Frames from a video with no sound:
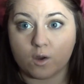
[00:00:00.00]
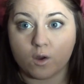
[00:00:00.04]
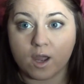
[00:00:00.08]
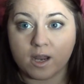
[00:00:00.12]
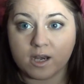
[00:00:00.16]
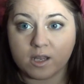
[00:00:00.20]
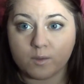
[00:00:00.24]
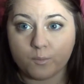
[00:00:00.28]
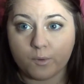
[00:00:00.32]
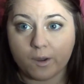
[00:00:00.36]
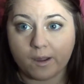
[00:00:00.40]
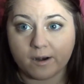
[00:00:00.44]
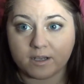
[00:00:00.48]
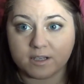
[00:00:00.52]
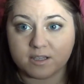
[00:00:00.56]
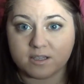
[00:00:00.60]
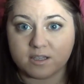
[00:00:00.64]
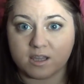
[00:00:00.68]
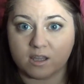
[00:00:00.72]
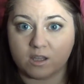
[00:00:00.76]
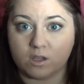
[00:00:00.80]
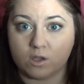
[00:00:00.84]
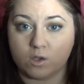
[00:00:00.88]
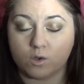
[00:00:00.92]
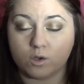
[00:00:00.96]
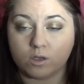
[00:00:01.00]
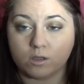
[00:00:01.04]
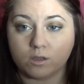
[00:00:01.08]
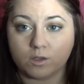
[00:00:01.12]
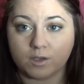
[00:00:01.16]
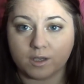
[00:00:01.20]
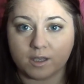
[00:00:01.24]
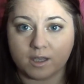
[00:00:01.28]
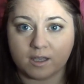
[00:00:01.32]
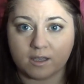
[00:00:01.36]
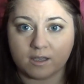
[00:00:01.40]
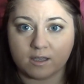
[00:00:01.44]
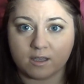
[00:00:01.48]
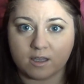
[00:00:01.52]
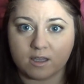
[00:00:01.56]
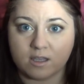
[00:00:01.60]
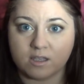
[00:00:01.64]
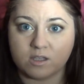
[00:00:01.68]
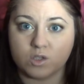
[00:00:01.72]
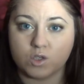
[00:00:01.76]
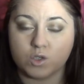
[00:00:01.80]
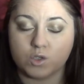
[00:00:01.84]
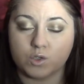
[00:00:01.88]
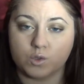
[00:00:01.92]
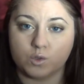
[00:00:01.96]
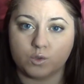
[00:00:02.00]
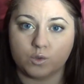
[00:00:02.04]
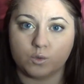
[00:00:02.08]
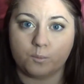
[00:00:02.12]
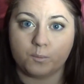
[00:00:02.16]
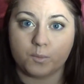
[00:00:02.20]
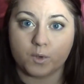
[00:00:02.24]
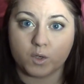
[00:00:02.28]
or any products that you're looking into